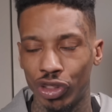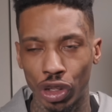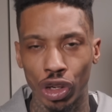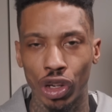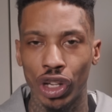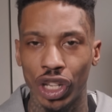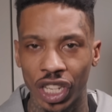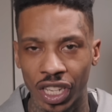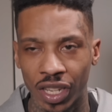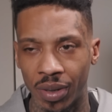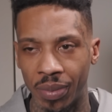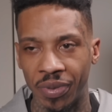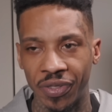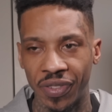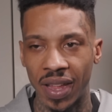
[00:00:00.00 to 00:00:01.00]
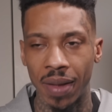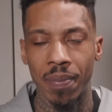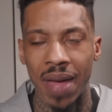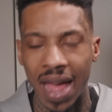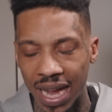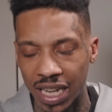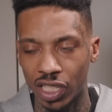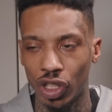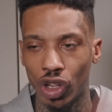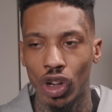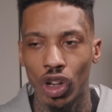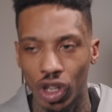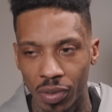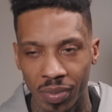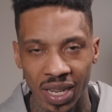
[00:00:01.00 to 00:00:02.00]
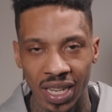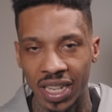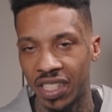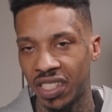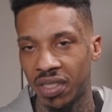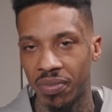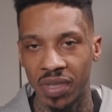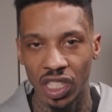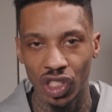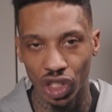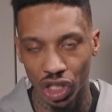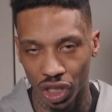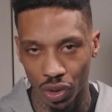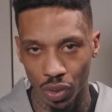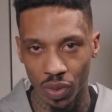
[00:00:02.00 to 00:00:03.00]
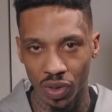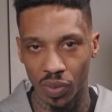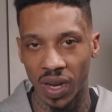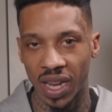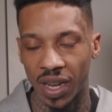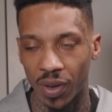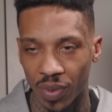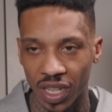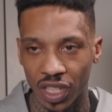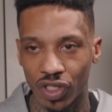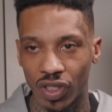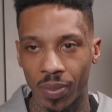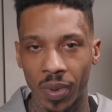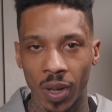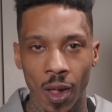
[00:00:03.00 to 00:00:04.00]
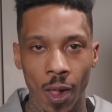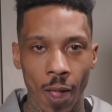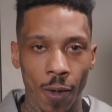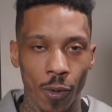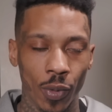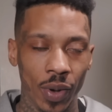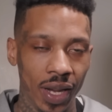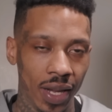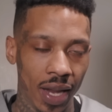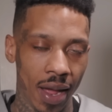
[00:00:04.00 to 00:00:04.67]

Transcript: 30 of them, fed Max, all them in there. Just me, GQ, and Swag. We ain't tripping. We in,